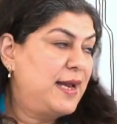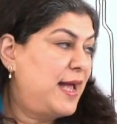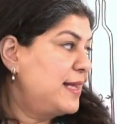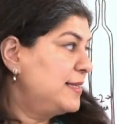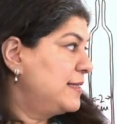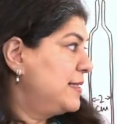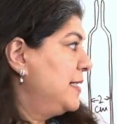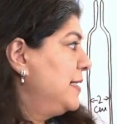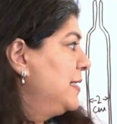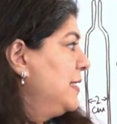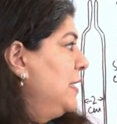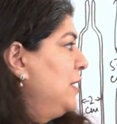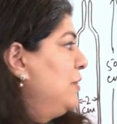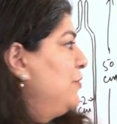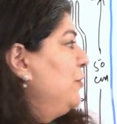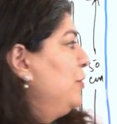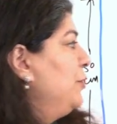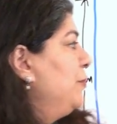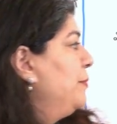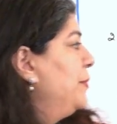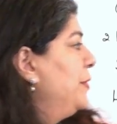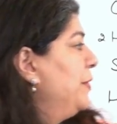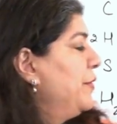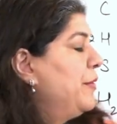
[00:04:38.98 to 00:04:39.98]
an acid, it
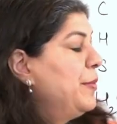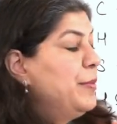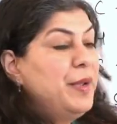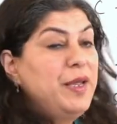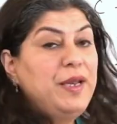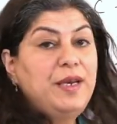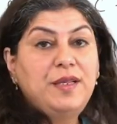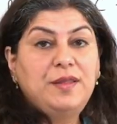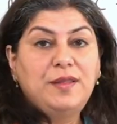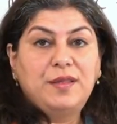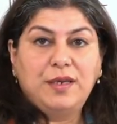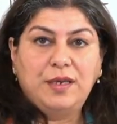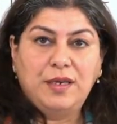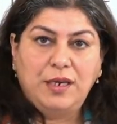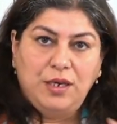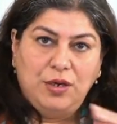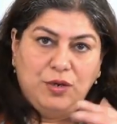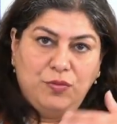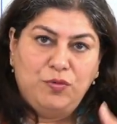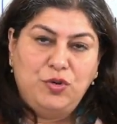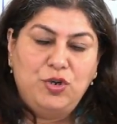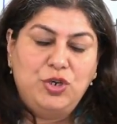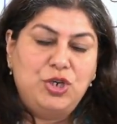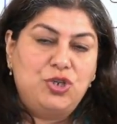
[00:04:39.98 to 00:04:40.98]
would remain in the,
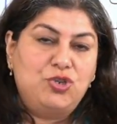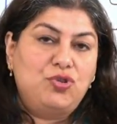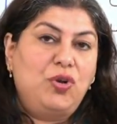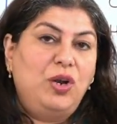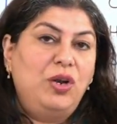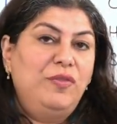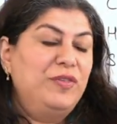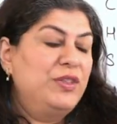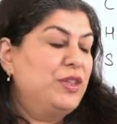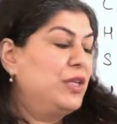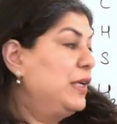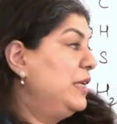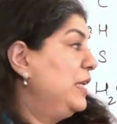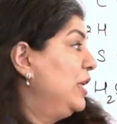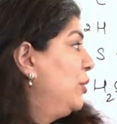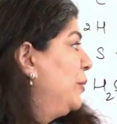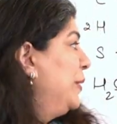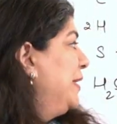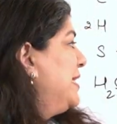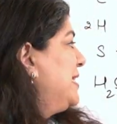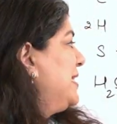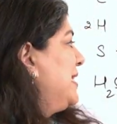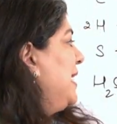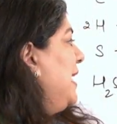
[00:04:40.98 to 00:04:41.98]
it would dissolve in the
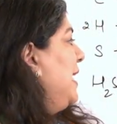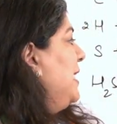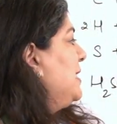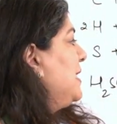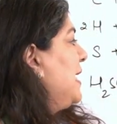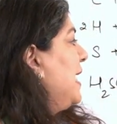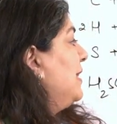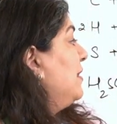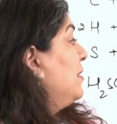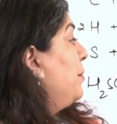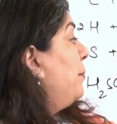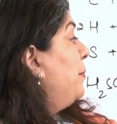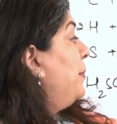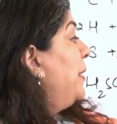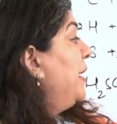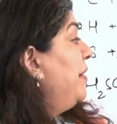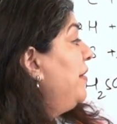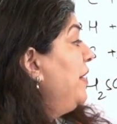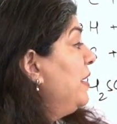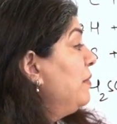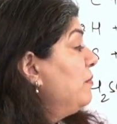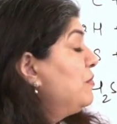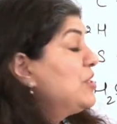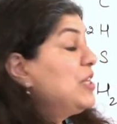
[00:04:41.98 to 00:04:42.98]
liquid state and the
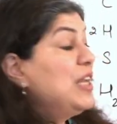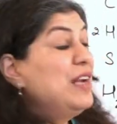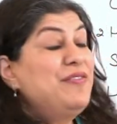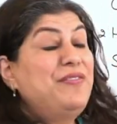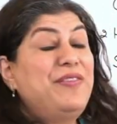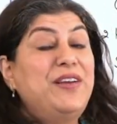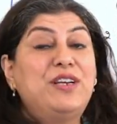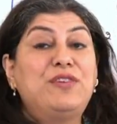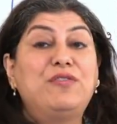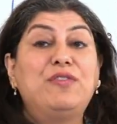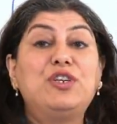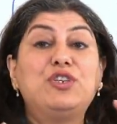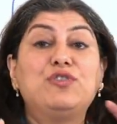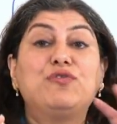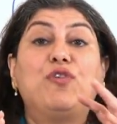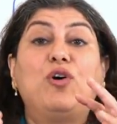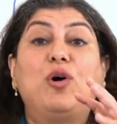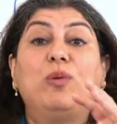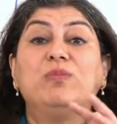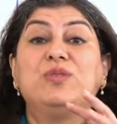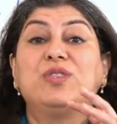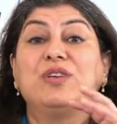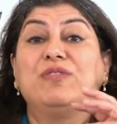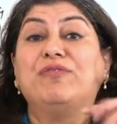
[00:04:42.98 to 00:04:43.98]
barium sulfate which
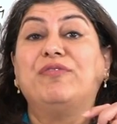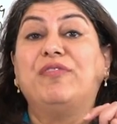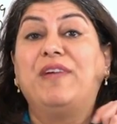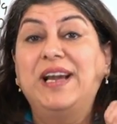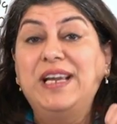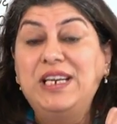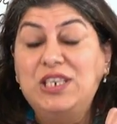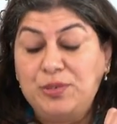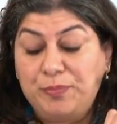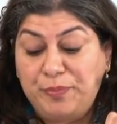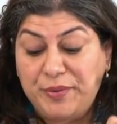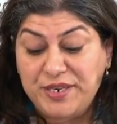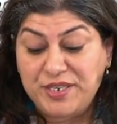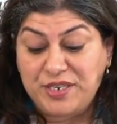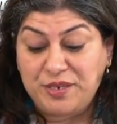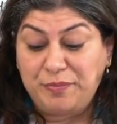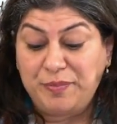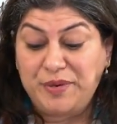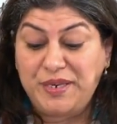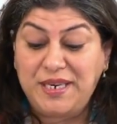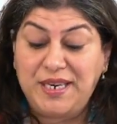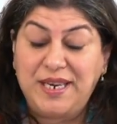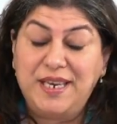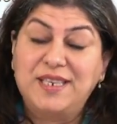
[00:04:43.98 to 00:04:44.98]
forms a white
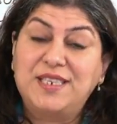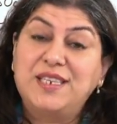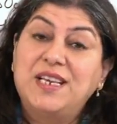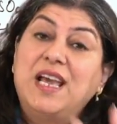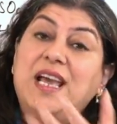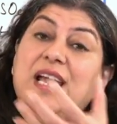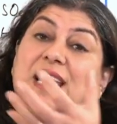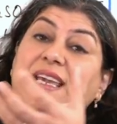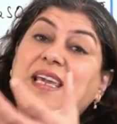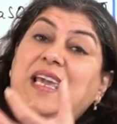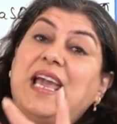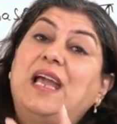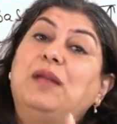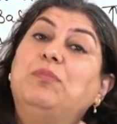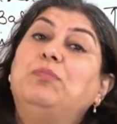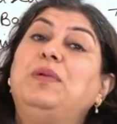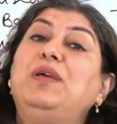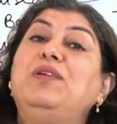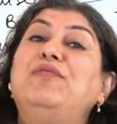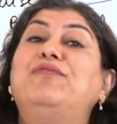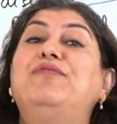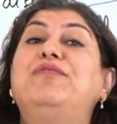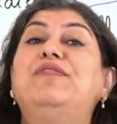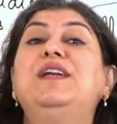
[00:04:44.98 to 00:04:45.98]
precipitate can
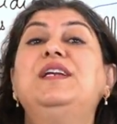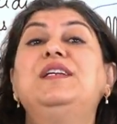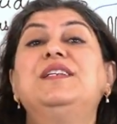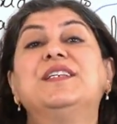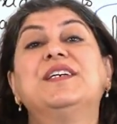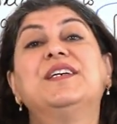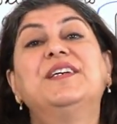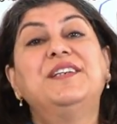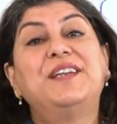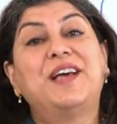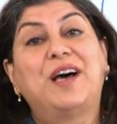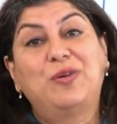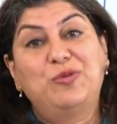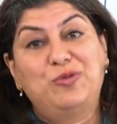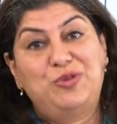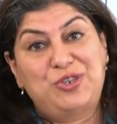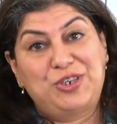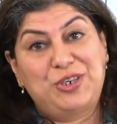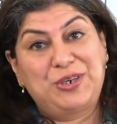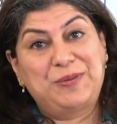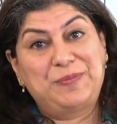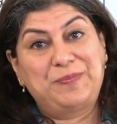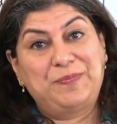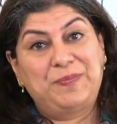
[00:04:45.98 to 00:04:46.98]
be filtered
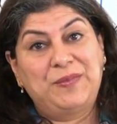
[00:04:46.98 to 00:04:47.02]
out.